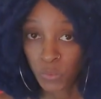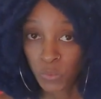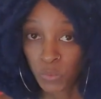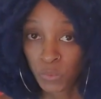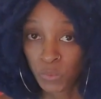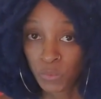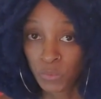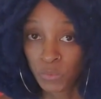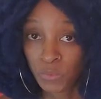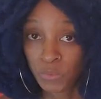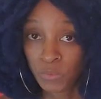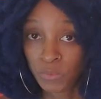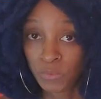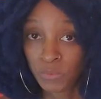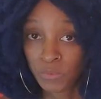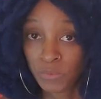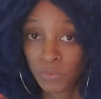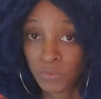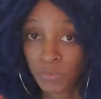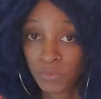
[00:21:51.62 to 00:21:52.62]

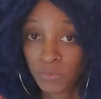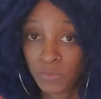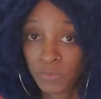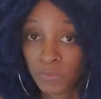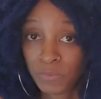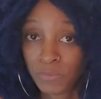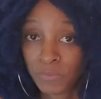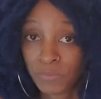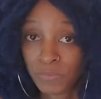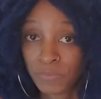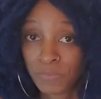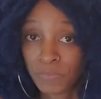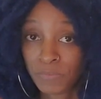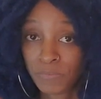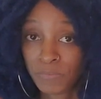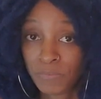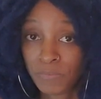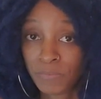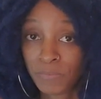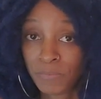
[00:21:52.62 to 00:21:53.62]

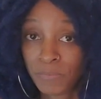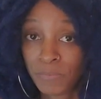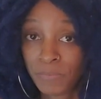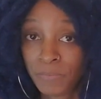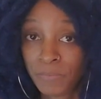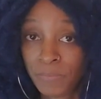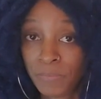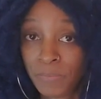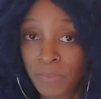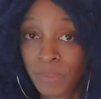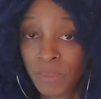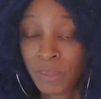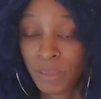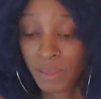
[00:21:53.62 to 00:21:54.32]
[no speech]